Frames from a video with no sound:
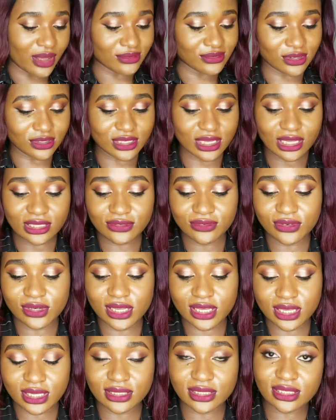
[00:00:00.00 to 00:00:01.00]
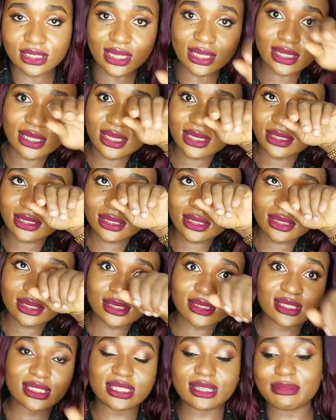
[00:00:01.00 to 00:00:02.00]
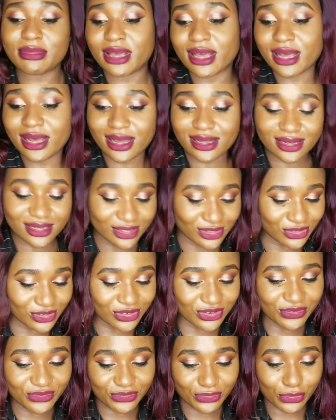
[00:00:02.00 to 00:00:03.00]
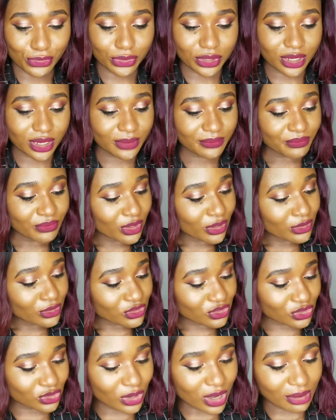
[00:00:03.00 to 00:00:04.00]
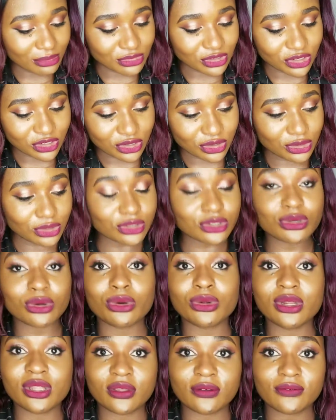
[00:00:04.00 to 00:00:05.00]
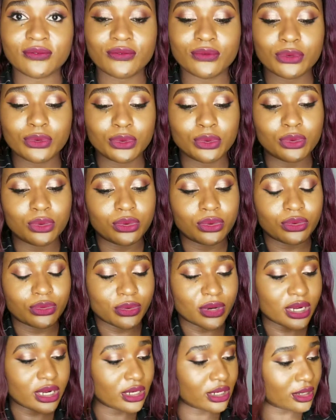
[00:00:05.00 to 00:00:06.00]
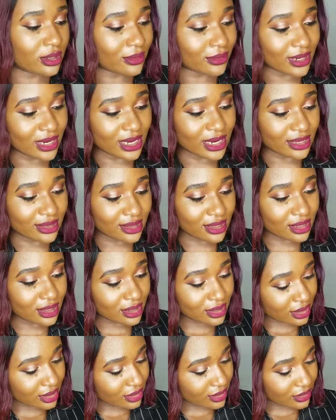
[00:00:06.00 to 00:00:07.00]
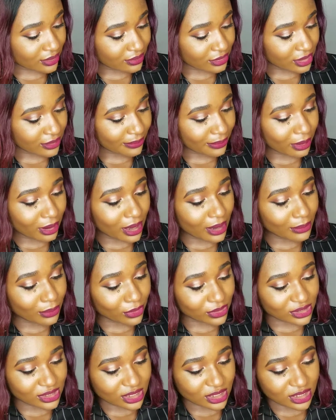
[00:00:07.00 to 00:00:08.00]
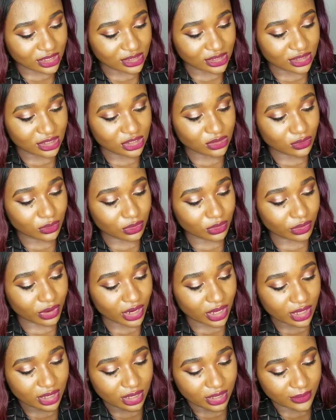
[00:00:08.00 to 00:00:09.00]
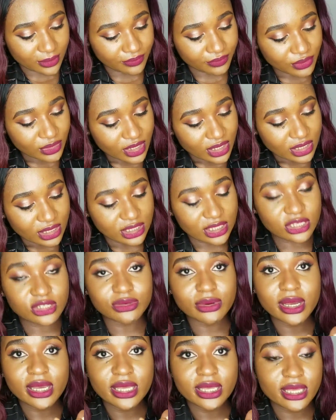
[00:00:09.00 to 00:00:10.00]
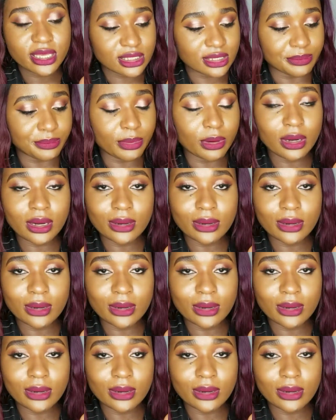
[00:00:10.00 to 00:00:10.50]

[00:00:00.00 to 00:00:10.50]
successfully inserted the SIM card into the phone, so I'm just going to turn the phone on right now. And I think the power button is this one right here. This right here is the power